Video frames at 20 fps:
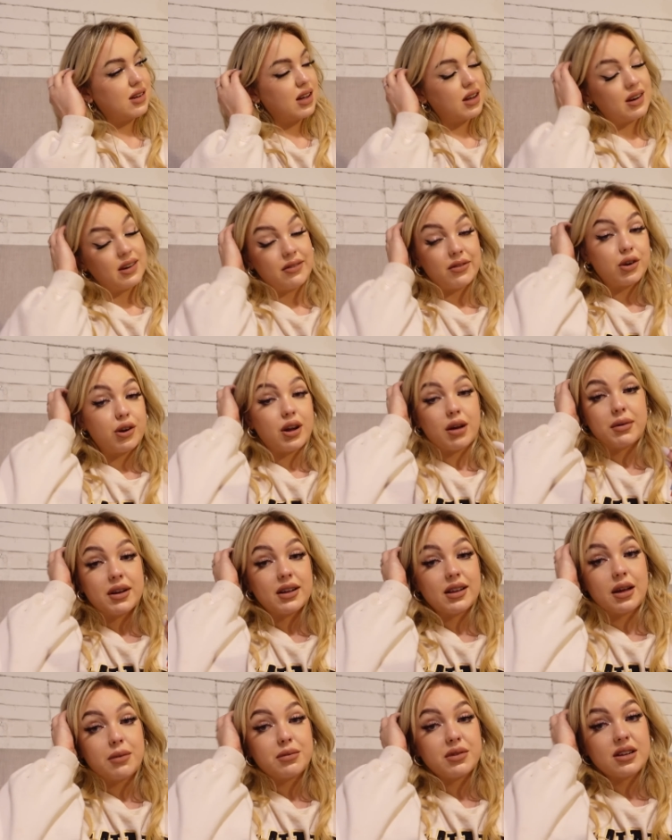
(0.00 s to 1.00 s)
I don't even know how many
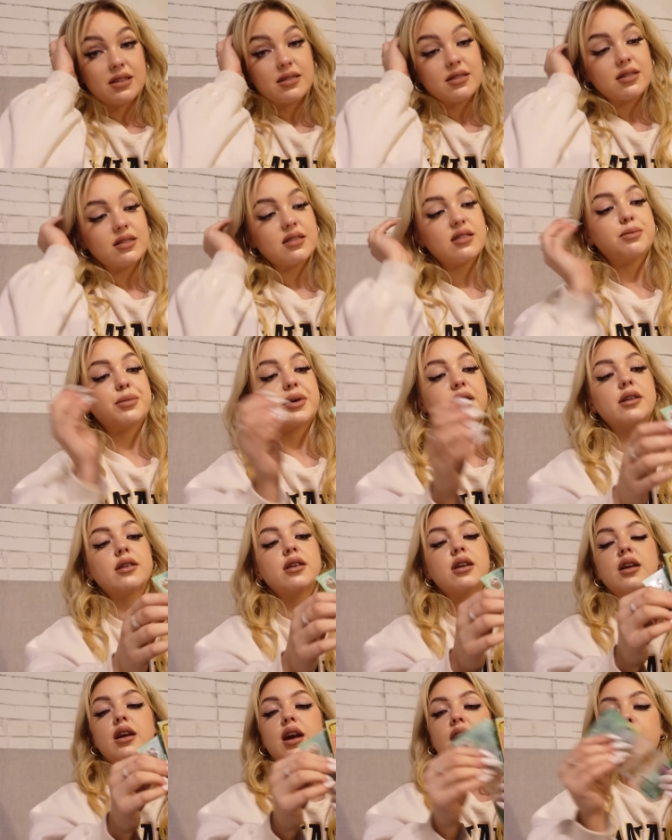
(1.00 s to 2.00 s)
lap dances, but
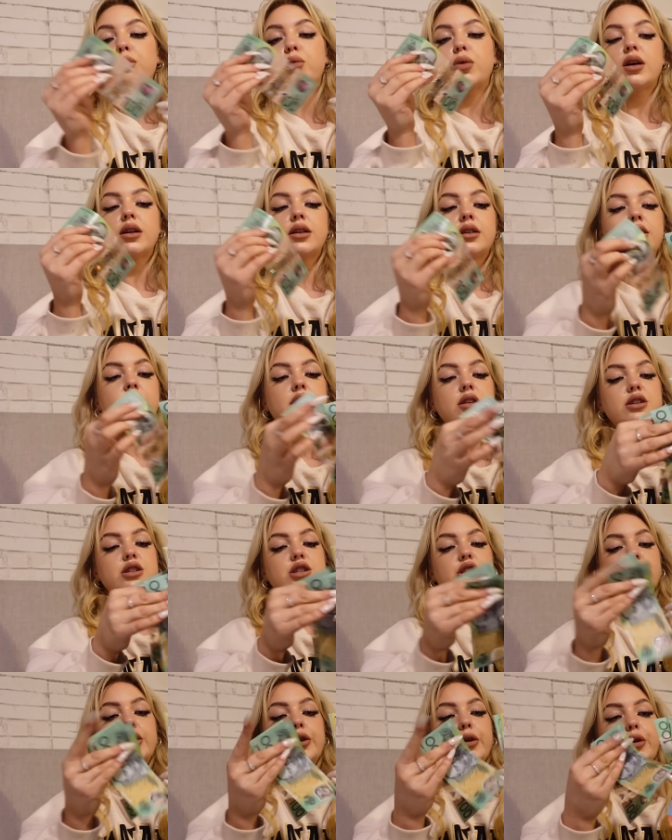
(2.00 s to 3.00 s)
I had one,
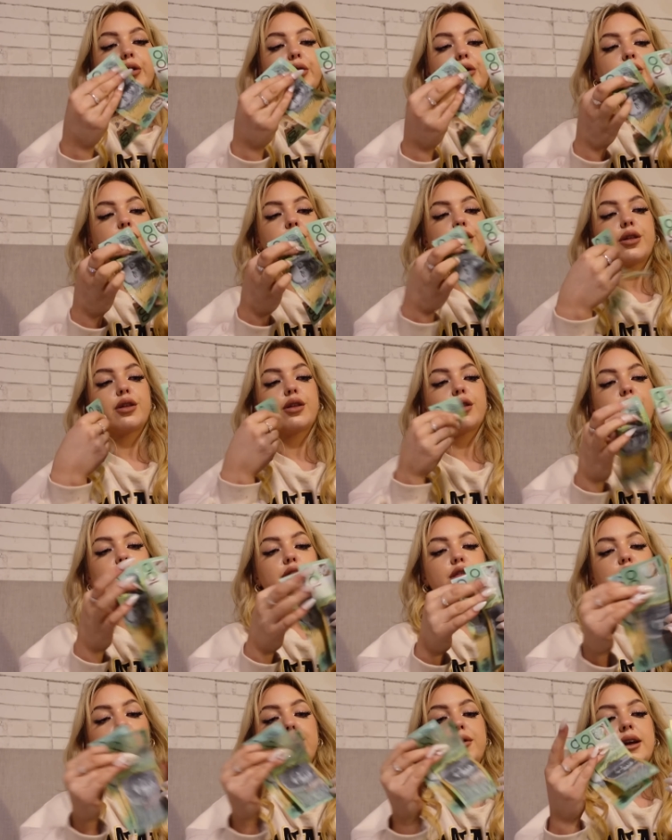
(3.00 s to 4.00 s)
two,
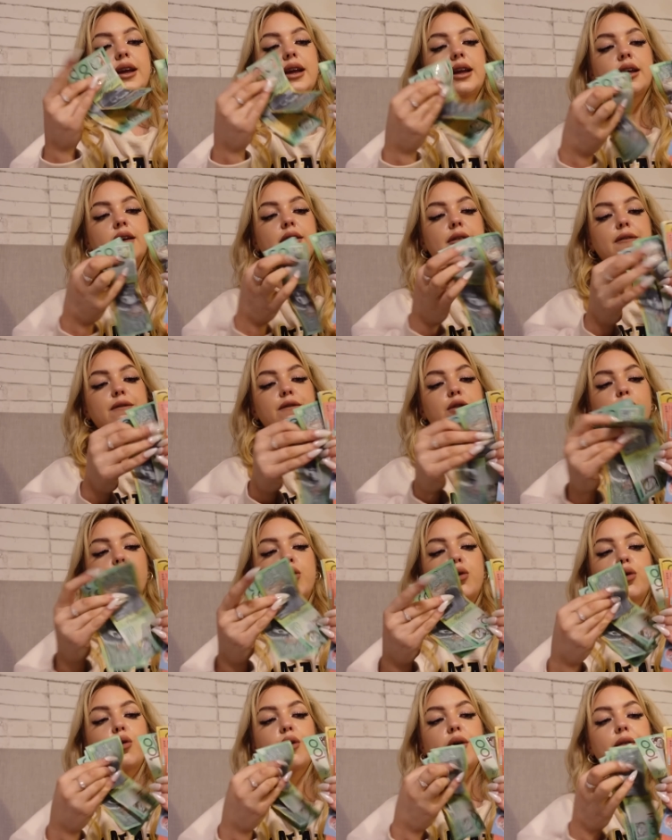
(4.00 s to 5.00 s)
three,
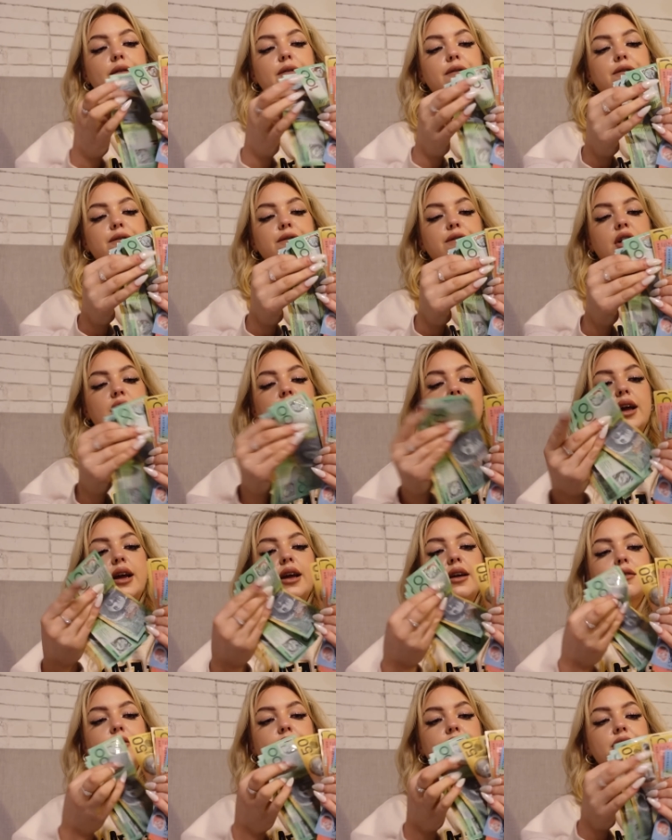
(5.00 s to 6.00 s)
four,
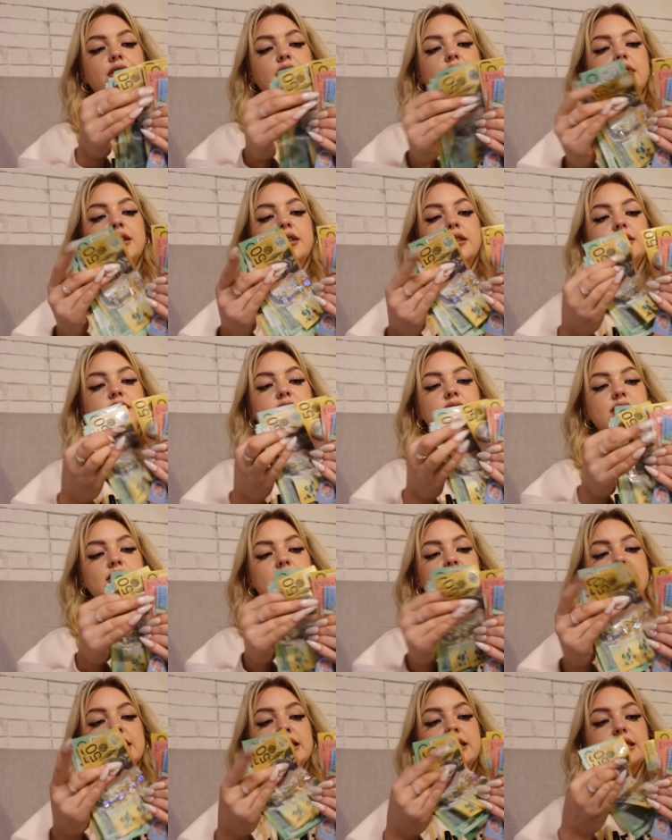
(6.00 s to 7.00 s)
five,
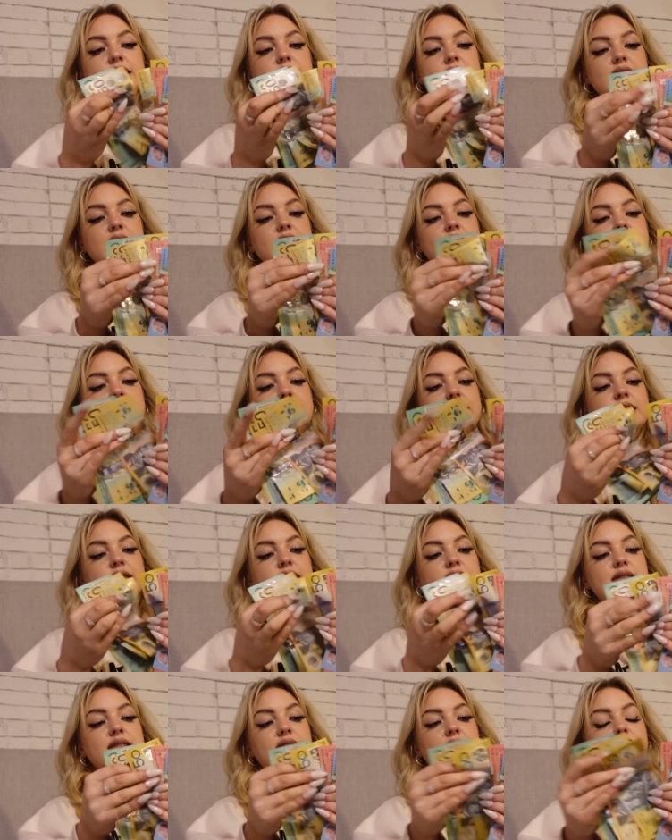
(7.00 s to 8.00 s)
six,
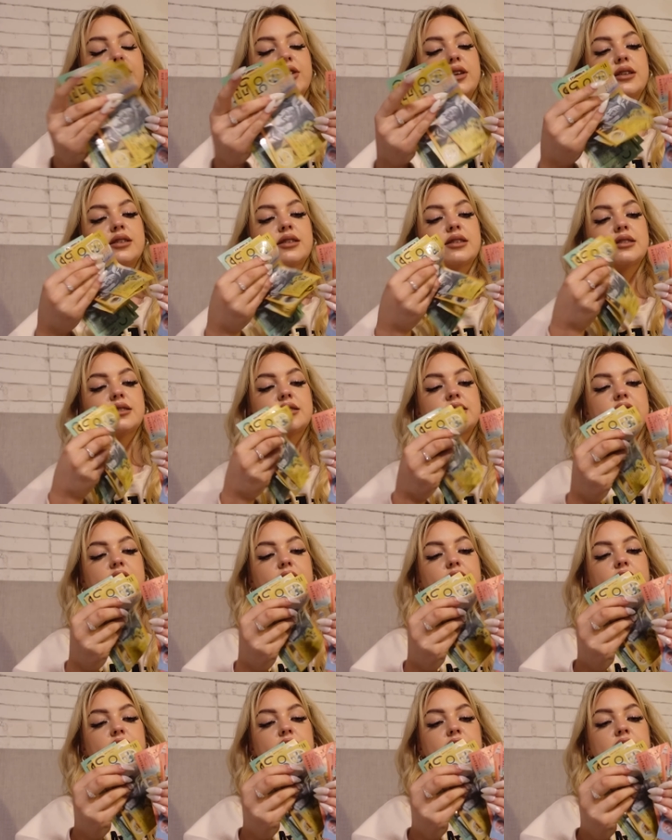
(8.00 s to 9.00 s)
seven,
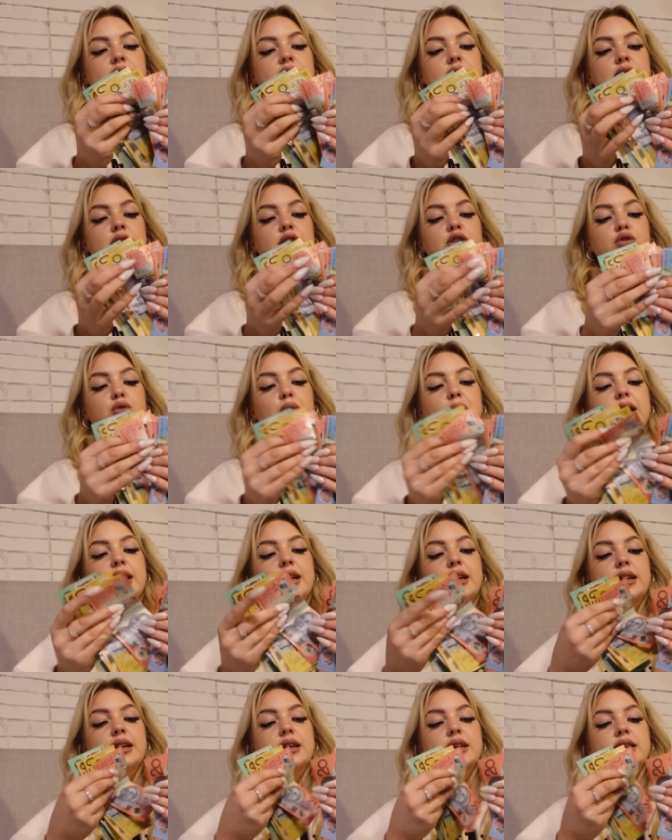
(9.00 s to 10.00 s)
seven,
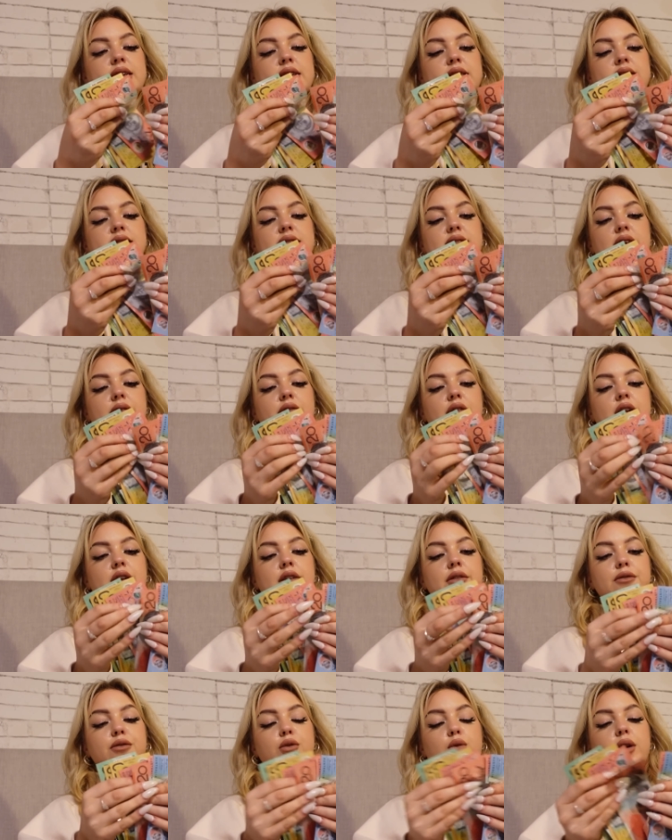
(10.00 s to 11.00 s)
twenty, seven,
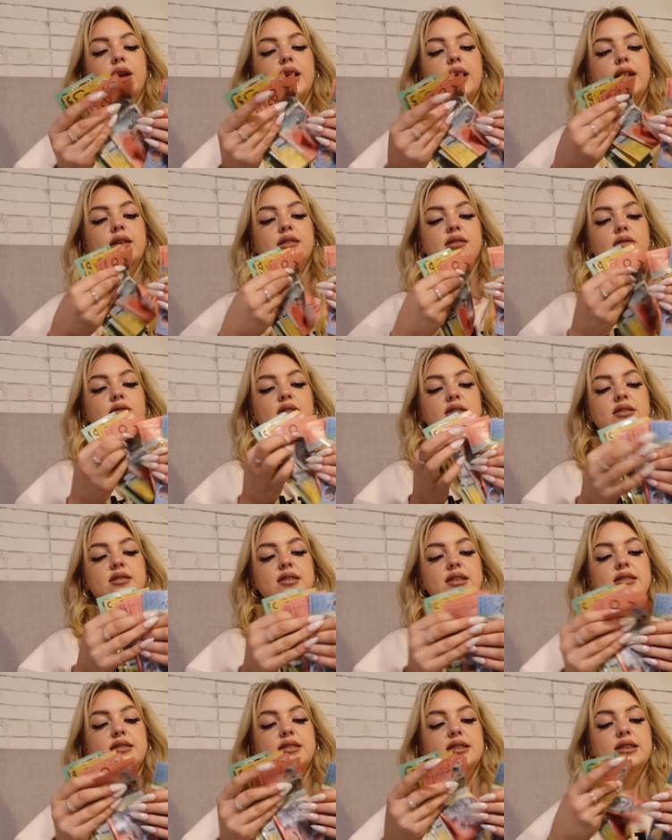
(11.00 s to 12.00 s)
forty, seven,
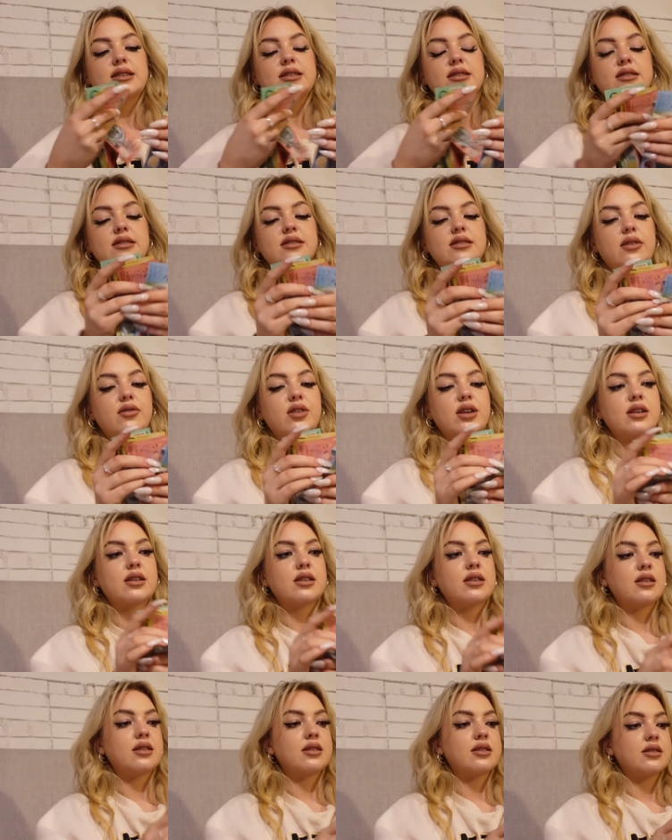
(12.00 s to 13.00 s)
sixty,
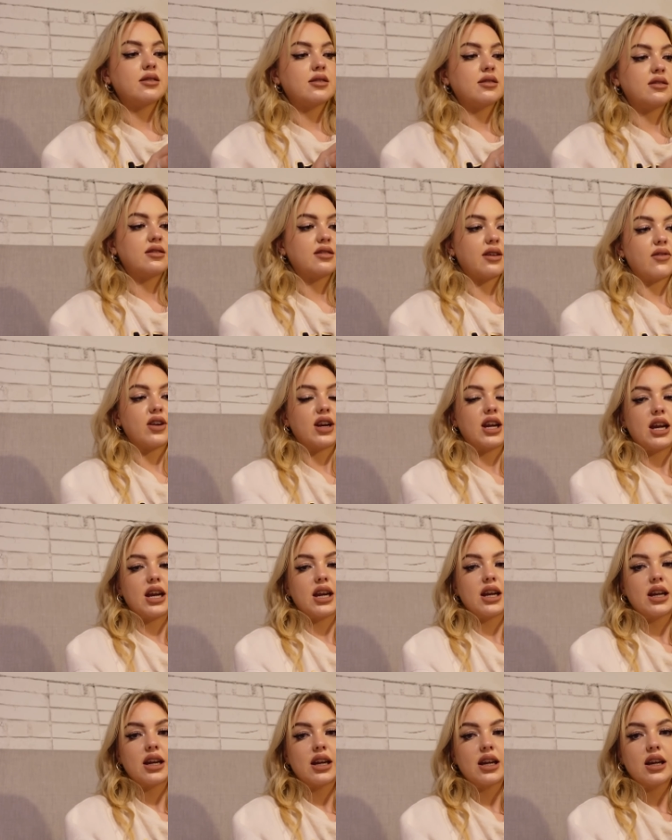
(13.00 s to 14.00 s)
seven,
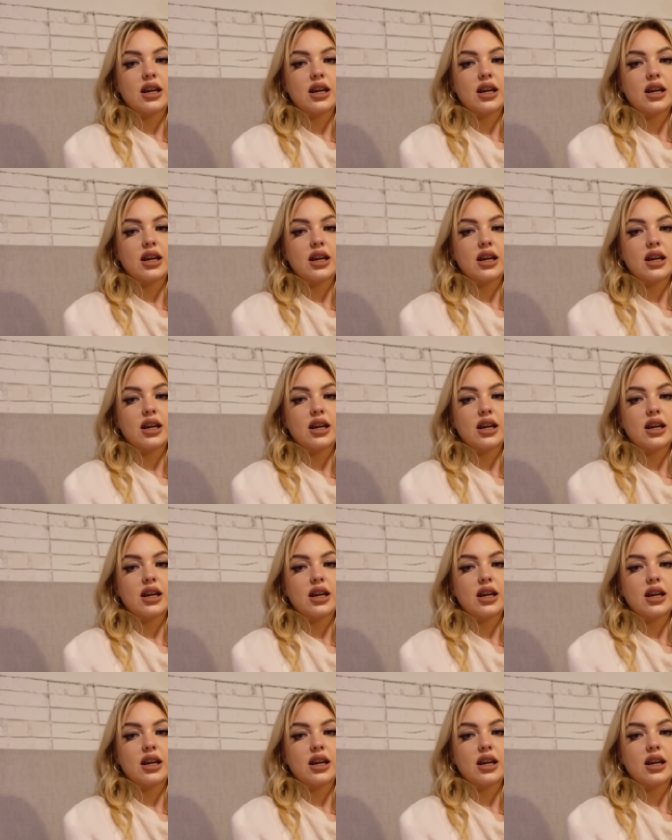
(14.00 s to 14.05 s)
seventy.